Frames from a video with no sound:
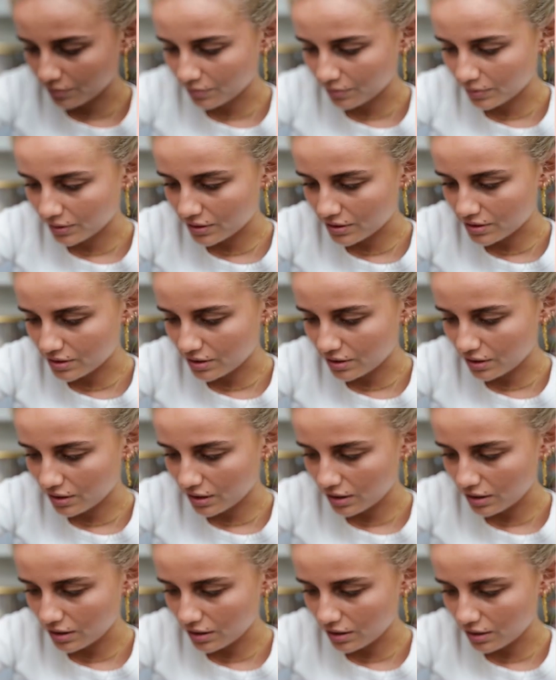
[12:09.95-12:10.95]
because
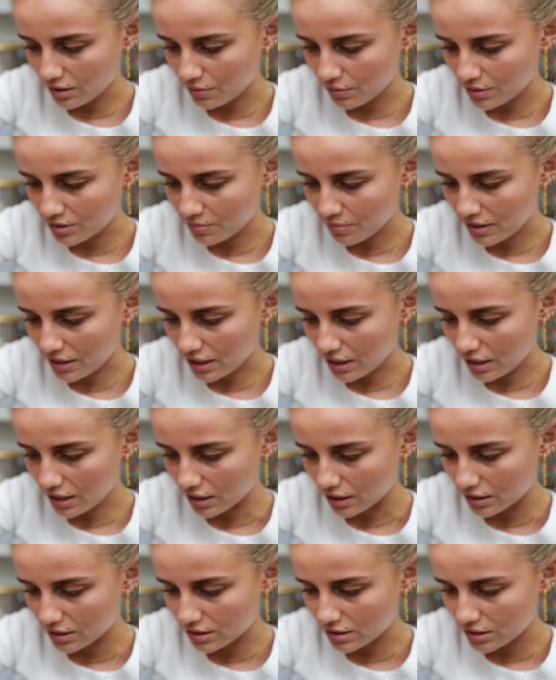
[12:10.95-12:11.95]
suddenly he was my
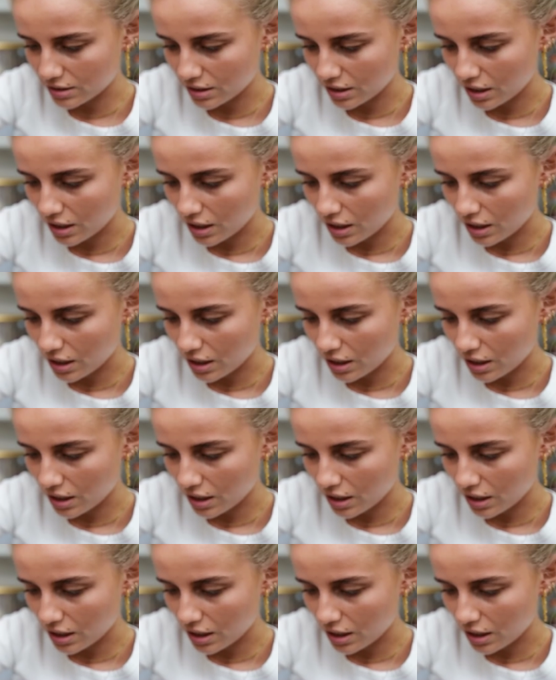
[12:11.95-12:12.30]
ex.